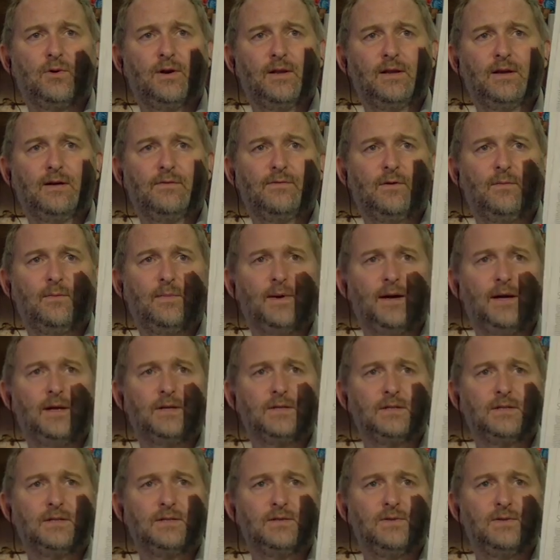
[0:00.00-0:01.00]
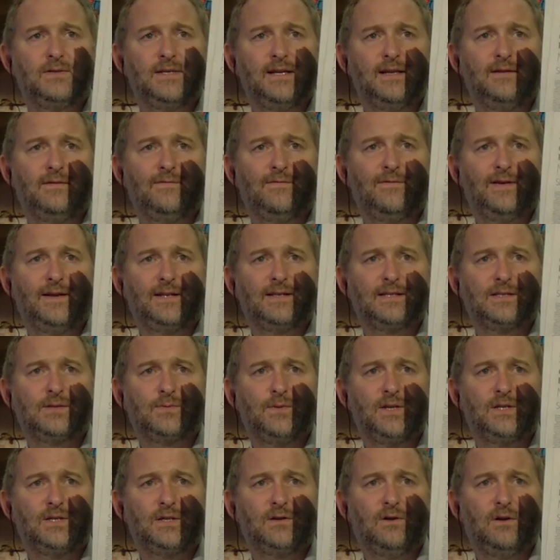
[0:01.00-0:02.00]
their front page is New Zealand flick the
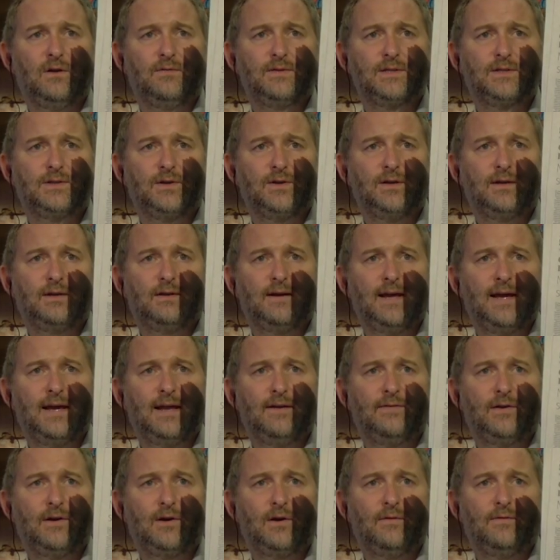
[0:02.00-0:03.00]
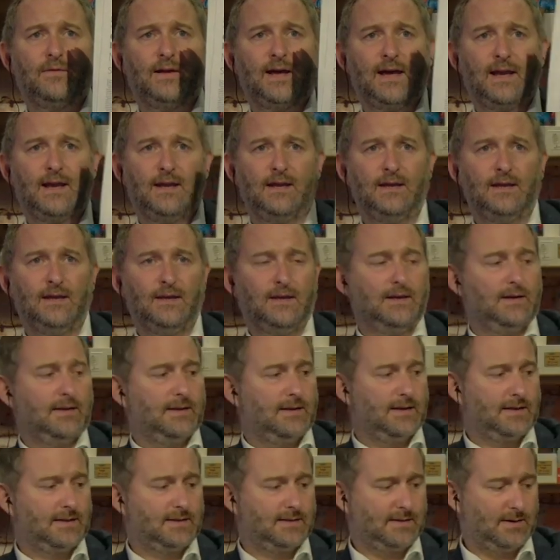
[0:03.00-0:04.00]
switch and all of a sudden are ahead of a curve again.
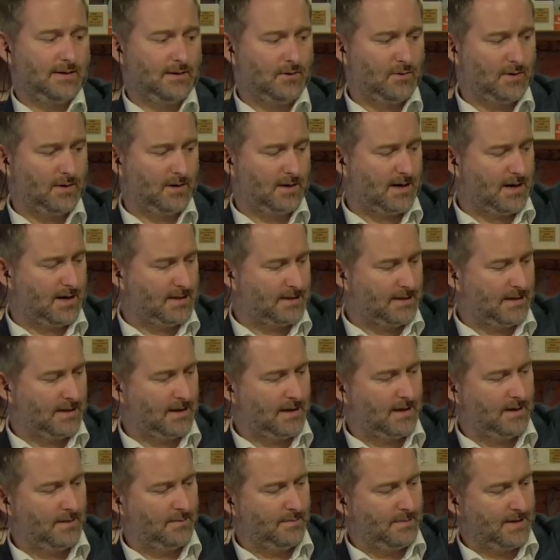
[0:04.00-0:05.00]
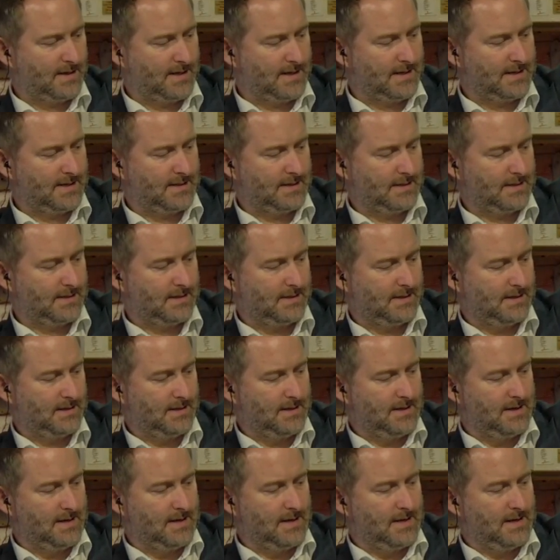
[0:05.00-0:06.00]
That's the Gordon D'Arcy column. And
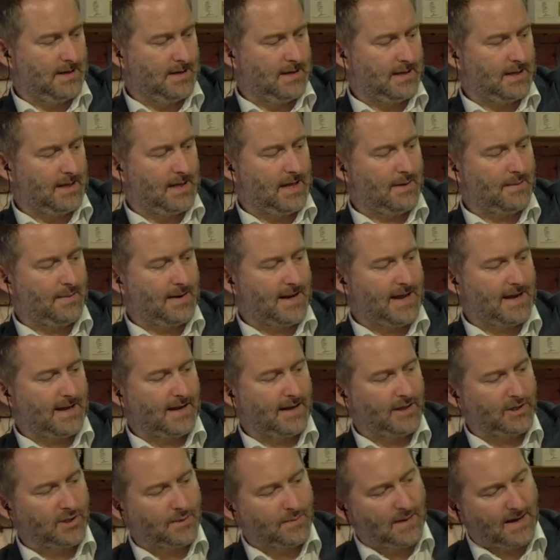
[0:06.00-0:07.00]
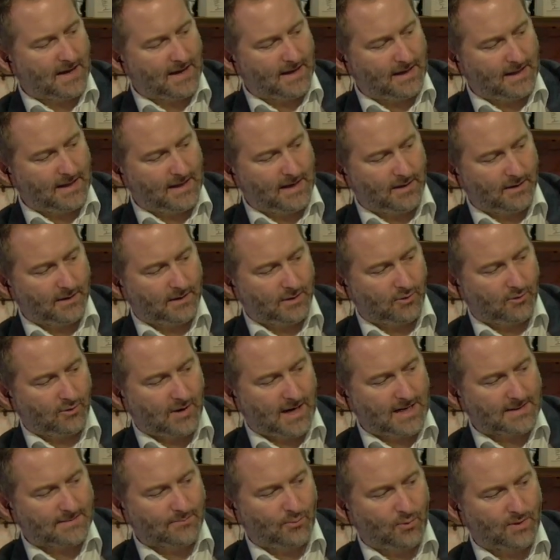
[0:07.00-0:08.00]
Yamanaka and Japan eager to
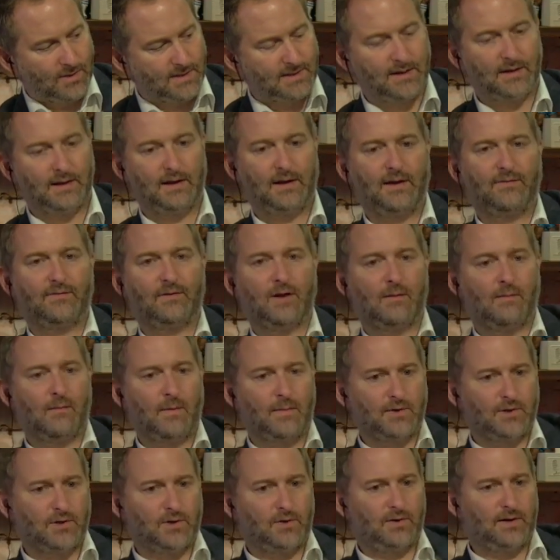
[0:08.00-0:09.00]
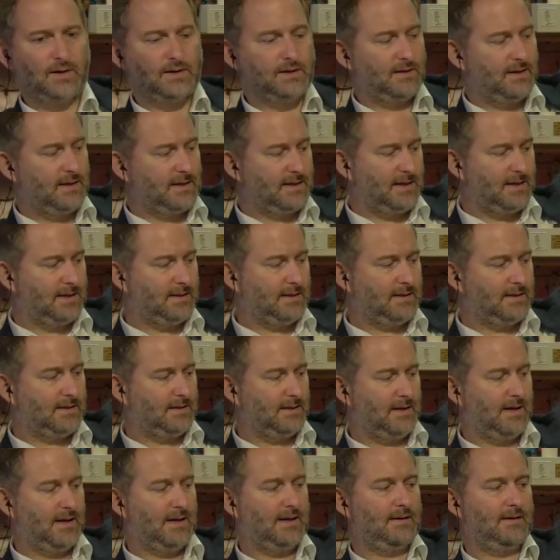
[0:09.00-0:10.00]
grasp once in a lifetime opportunity. So, this
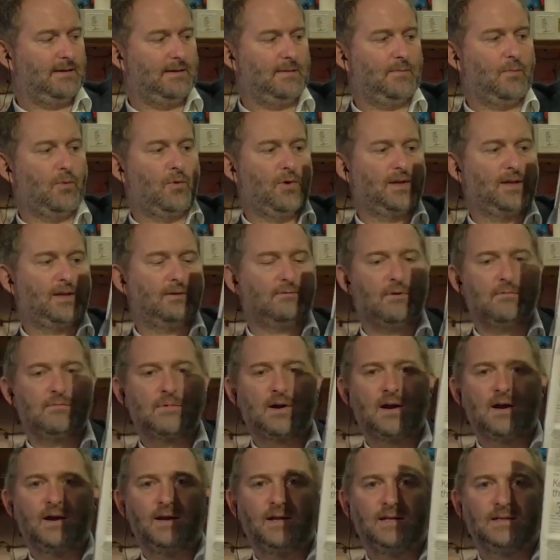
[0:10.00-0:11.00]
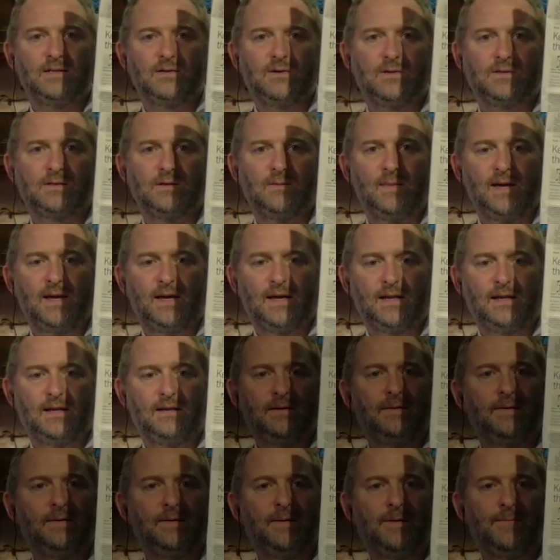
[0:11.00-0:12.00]
is uh, a point that Rob Kearney is also making.
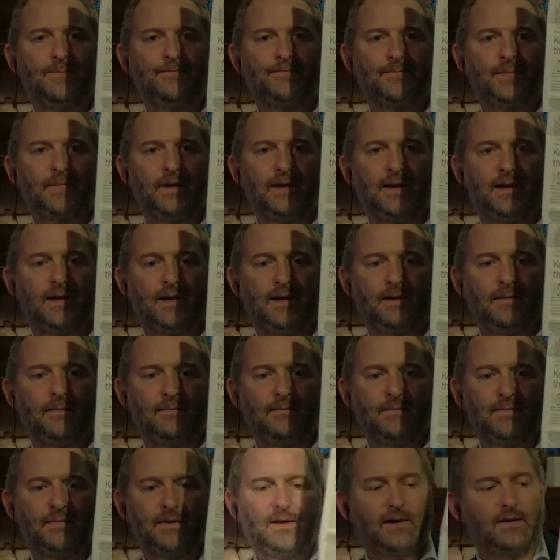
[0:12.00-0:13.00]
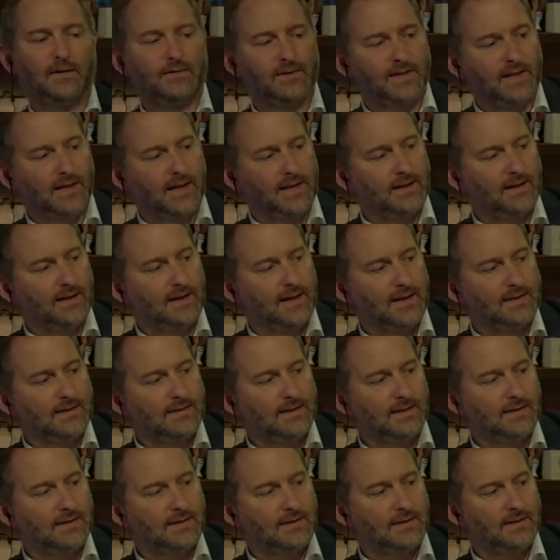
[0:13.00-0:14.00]
Um, they obviously let the lads
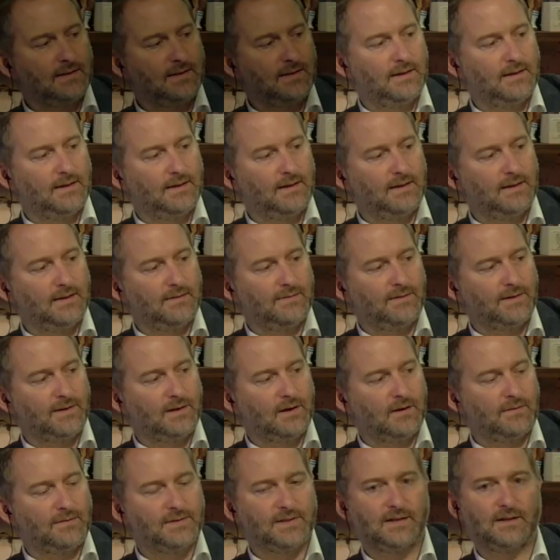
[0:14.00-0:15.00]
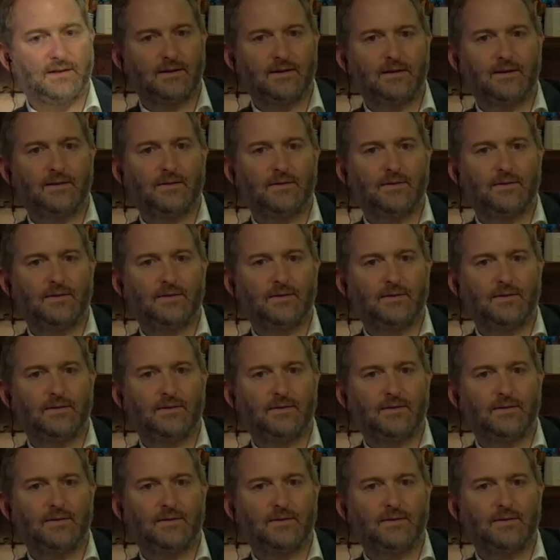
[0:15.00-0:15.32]
into the, the photographers into the